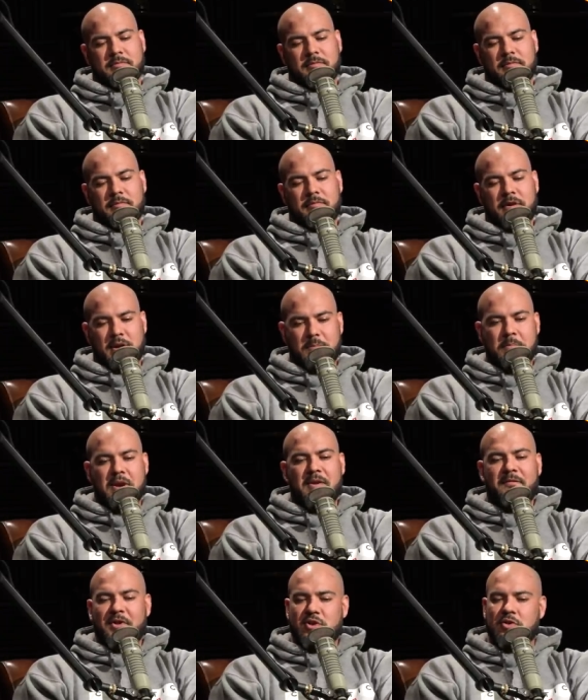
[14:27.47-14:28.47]
very
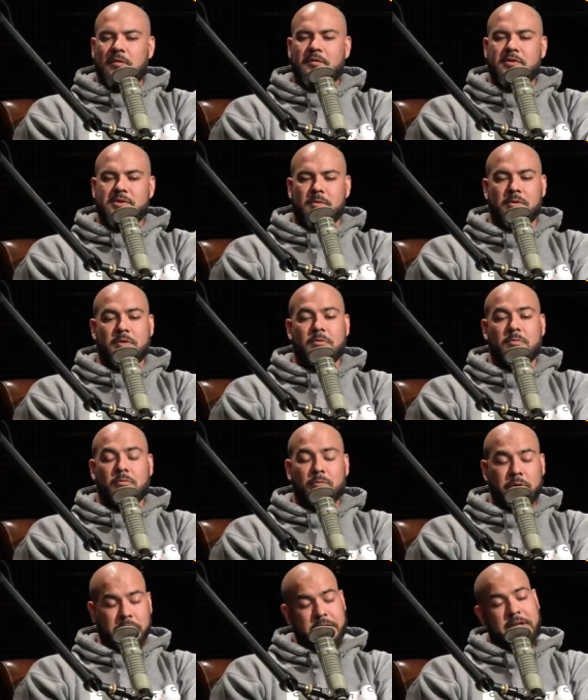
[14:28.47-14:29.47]
beneficial for someone who
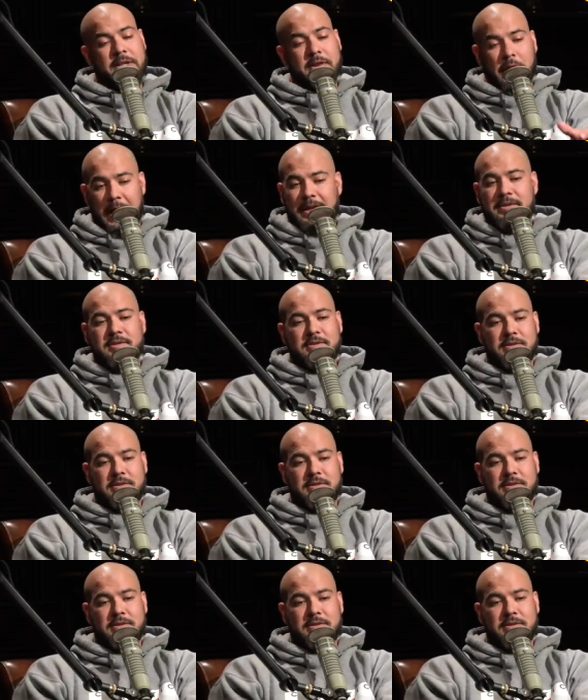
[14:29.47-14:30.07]
really likes